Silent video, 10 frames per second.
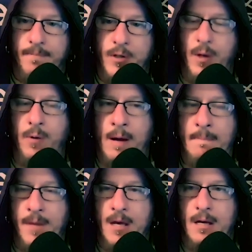So anyway,
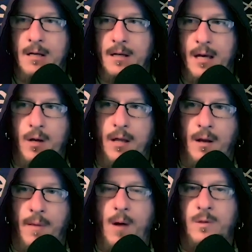he you
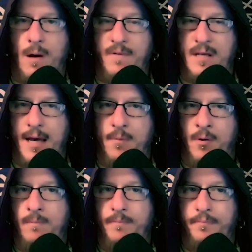know that was off the
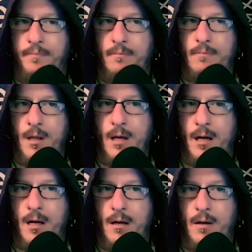table, and
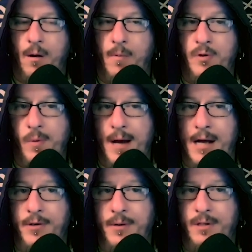uh, you know so
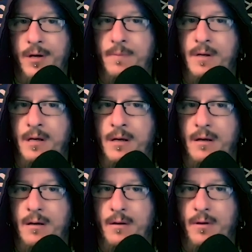Patrick was going to be
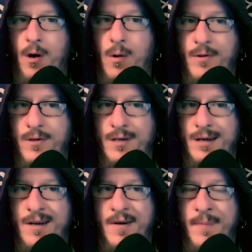the host,
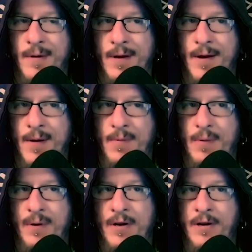um, and and we
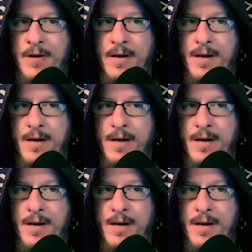were going to